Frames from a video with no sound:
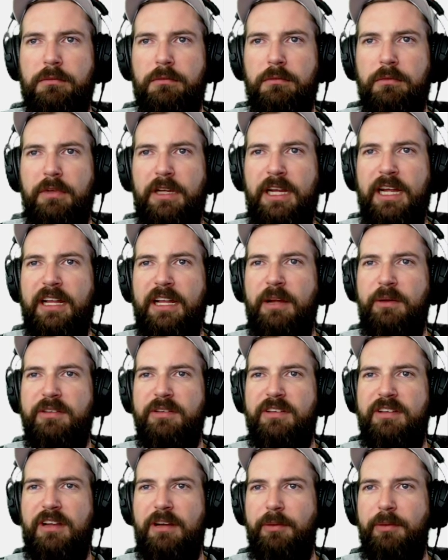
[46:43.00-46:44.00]
Yeah, that was a
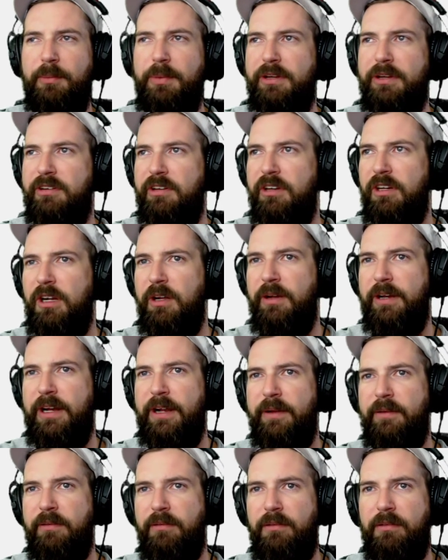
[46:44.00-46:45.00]
terrible picture to go
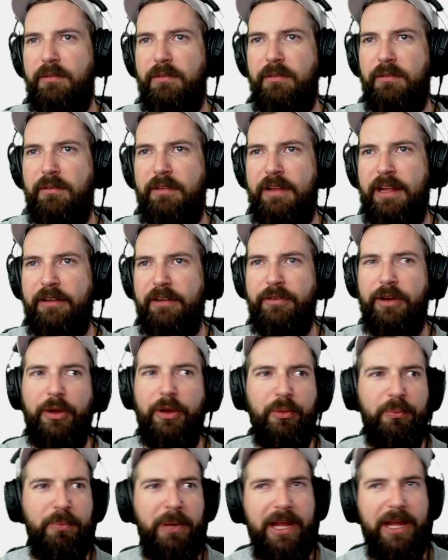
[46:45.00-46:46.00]
down that
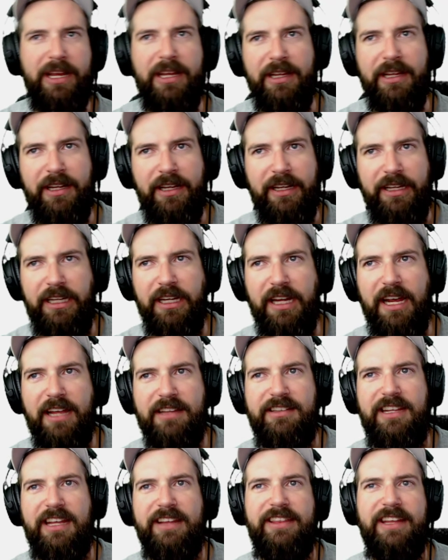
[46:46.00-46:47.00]
road. But you guys
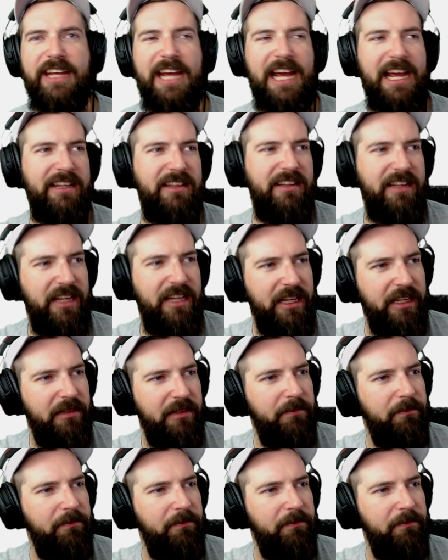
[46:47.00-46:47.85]
get the idea.